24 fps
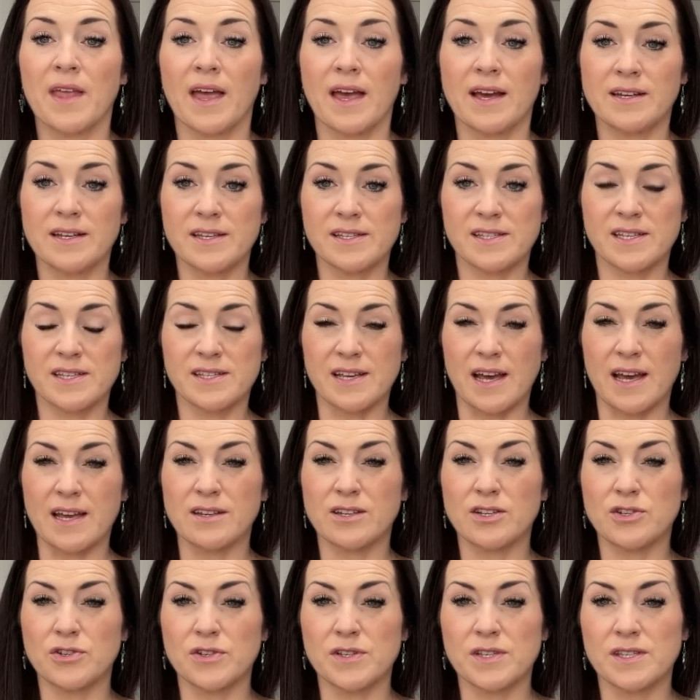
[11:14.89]
it is designed
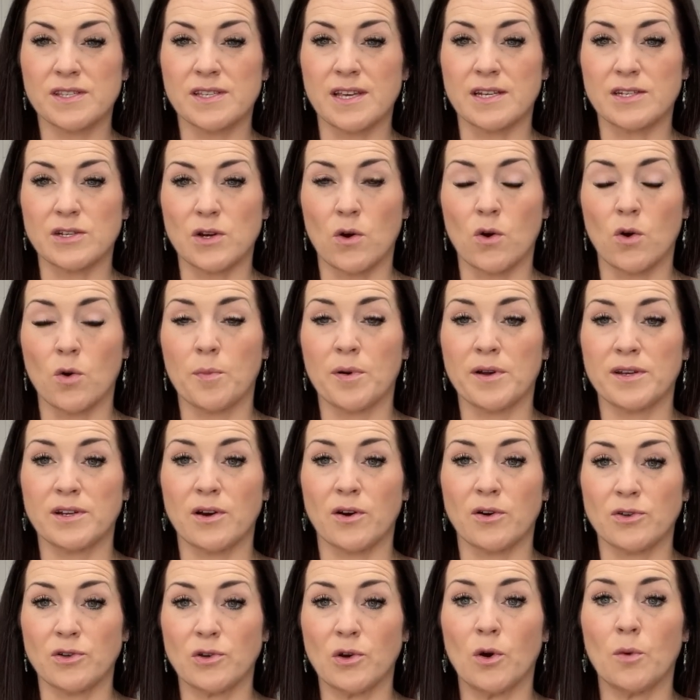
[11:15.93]
to just sit open
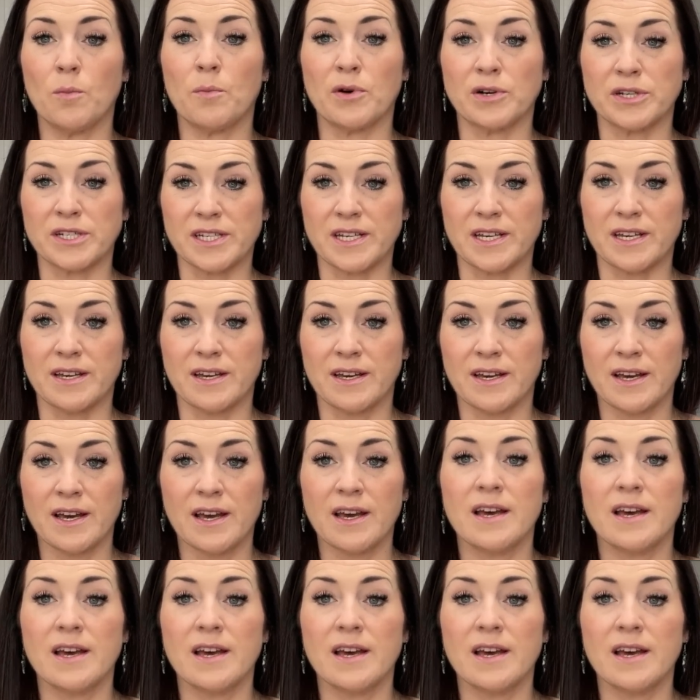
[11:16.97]
on your body.